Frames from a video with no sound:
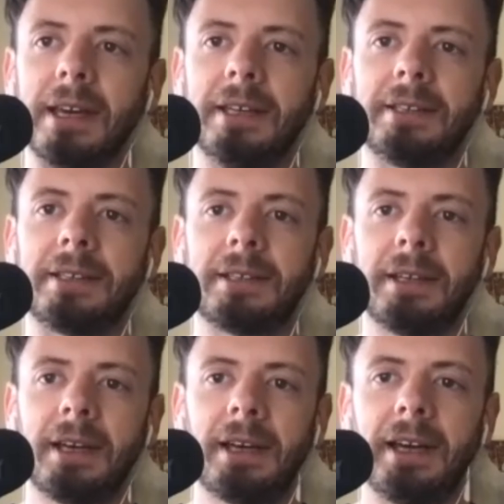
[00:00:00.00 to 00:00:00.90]
is
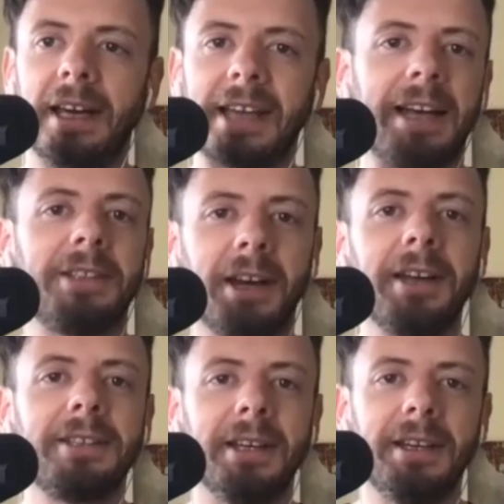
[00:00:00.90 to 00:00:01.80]

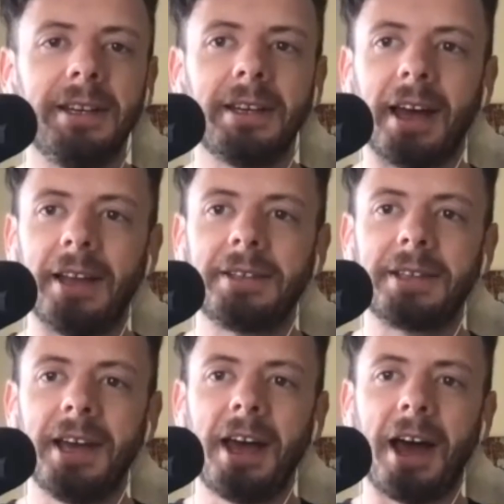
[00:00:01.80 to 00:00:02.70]
anxiety,
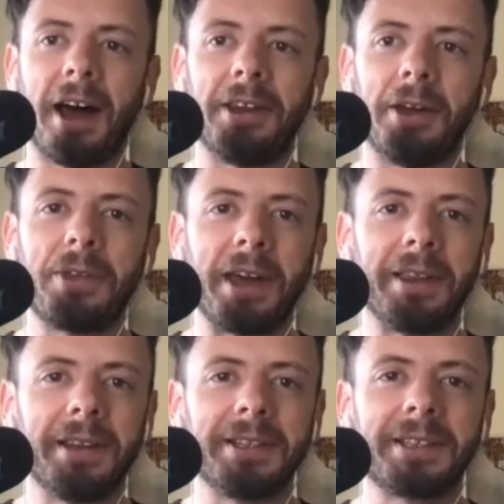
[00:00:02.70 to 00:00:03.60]
and I don't
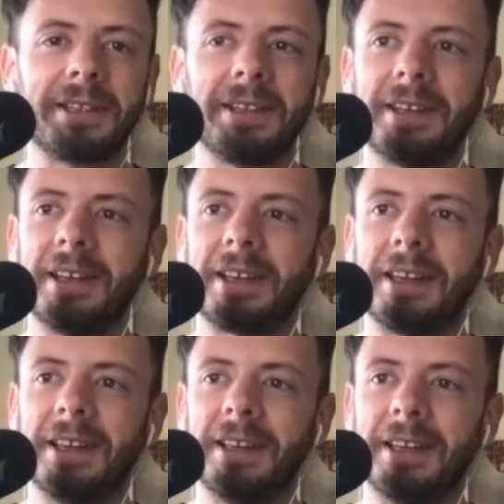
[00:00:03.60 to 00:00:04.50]
think it's
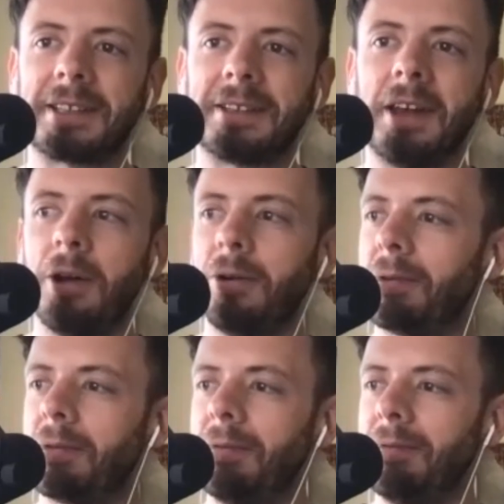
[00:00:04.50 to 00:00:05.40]

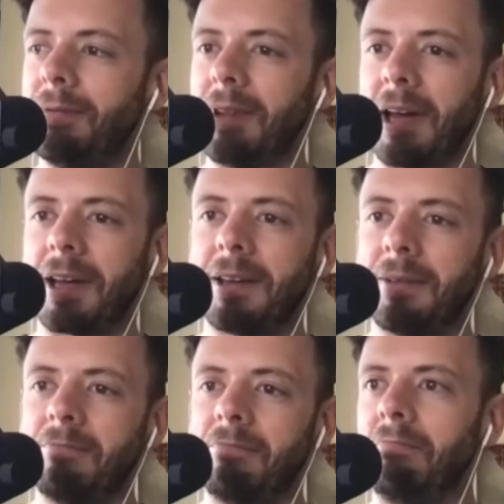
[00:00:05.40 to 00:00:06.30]
no, like,
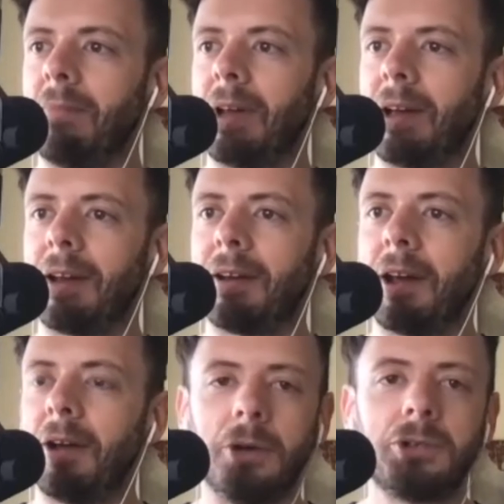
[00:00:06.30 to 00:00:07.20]
I don't
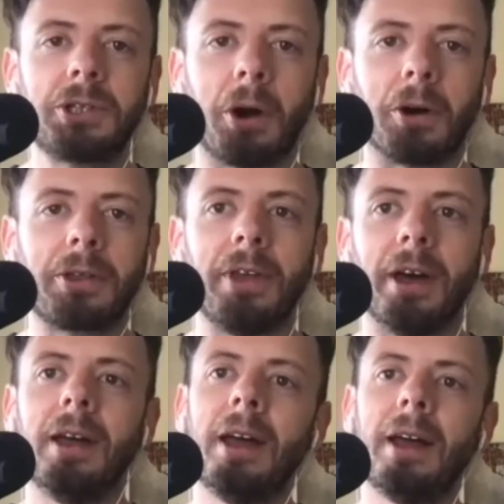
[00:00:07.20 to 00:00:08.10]
know, no shock
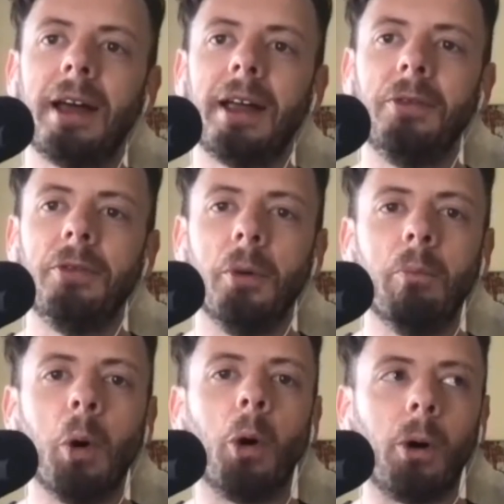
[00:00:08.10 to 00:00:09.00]
that the
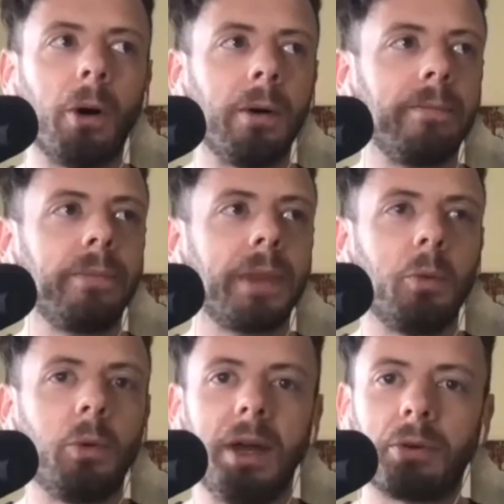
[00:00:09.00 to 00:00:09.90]
more
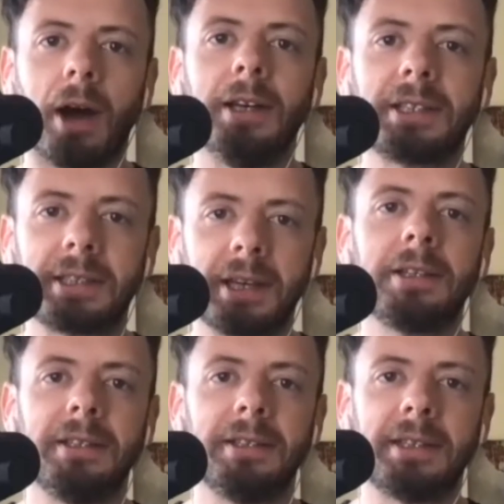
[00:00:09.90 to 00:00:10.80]
we prize
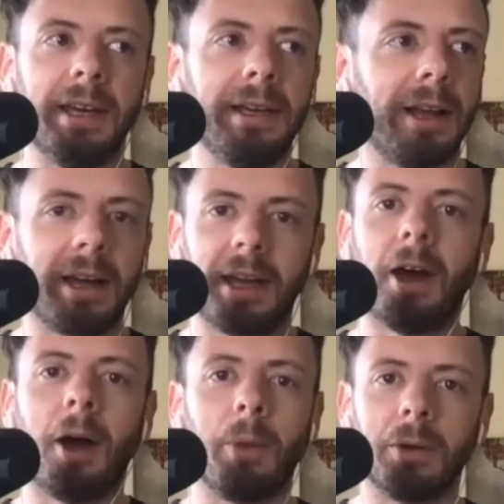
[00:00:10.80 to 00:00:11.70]
certainty, like in
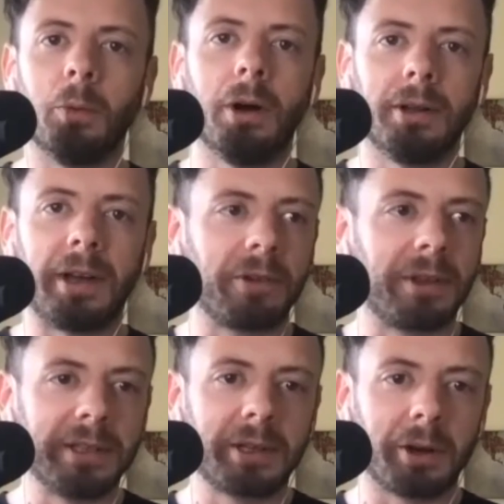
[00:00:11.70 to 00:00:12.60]
our modern world,
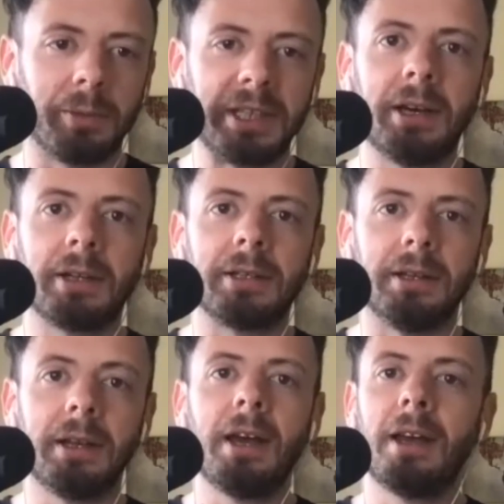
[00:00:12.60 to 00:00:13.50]
everything's got to be
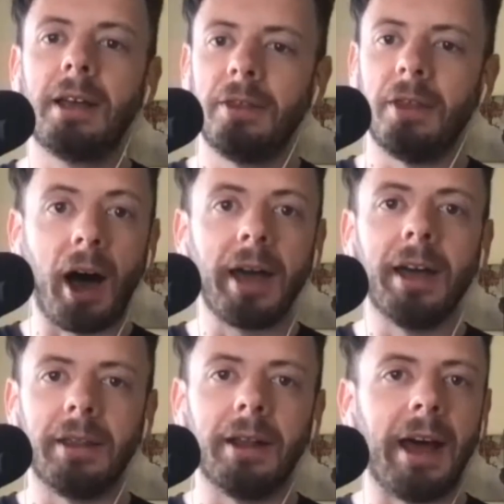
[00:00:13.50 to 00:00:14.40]
certain, the
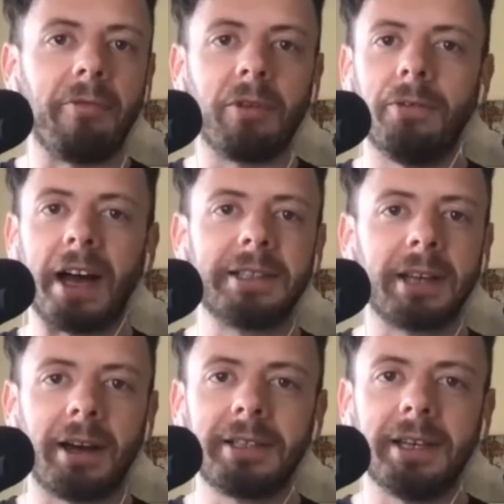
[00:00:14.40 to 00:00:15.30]
higher the level of
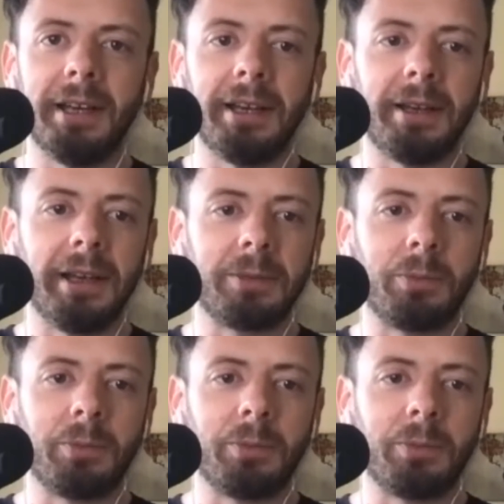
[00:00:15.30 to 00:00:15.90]
anxiety is